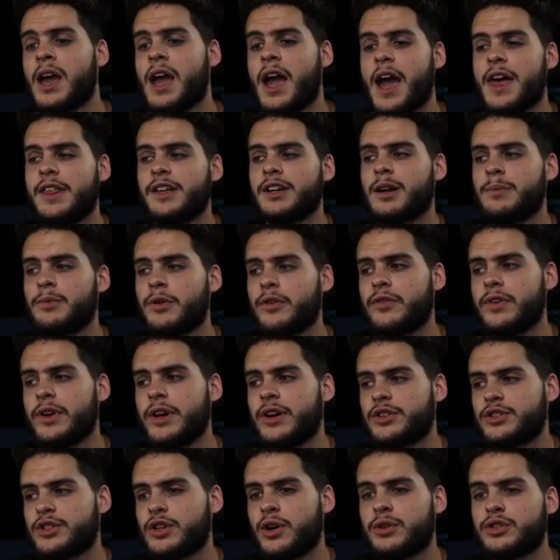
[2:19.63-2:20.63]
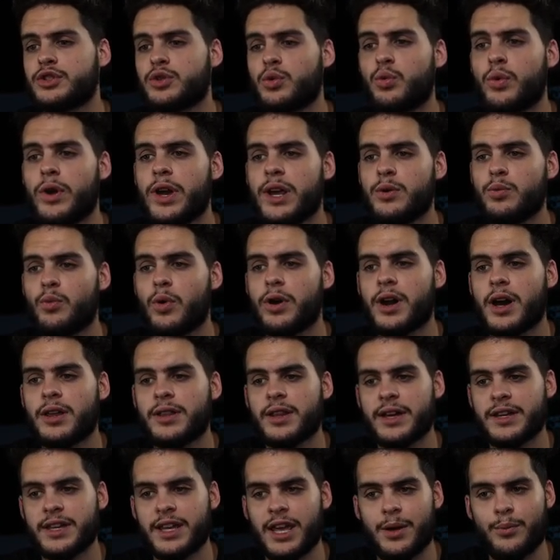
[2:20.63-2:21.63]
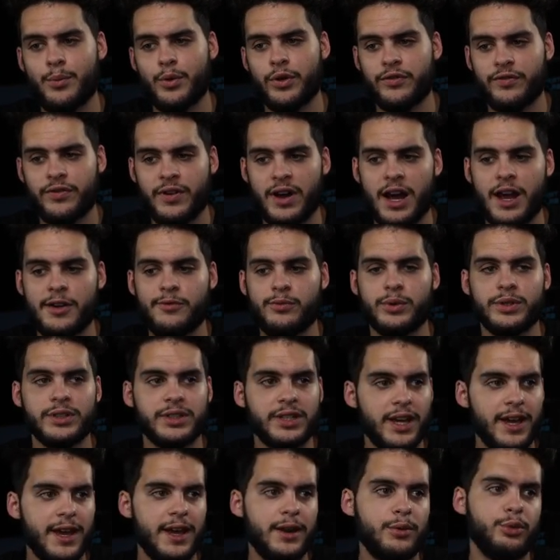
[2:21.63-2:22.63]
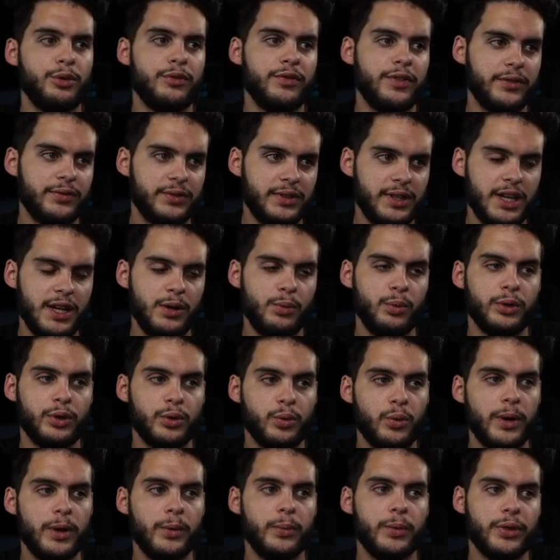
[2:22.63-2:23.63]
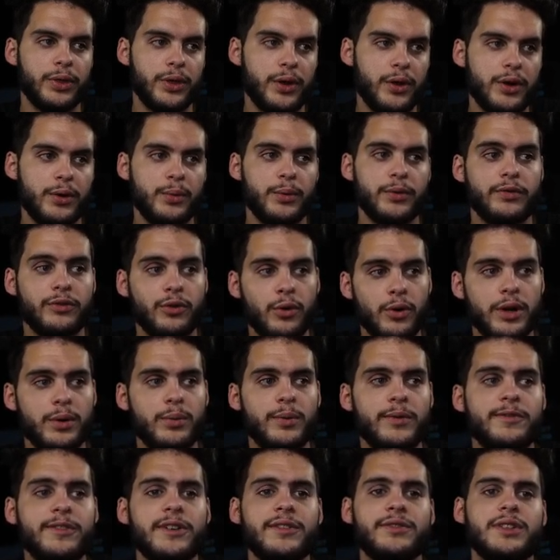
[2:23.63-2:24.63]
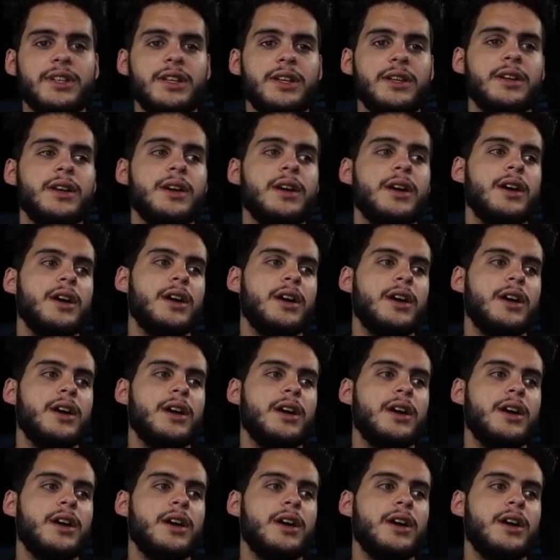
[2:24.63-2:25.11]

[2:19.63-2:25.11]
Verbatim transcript: And then come over here, so it's a win one online game, win five, win ten, win fifteen, win twenty, win thirty, win forty, win fifty,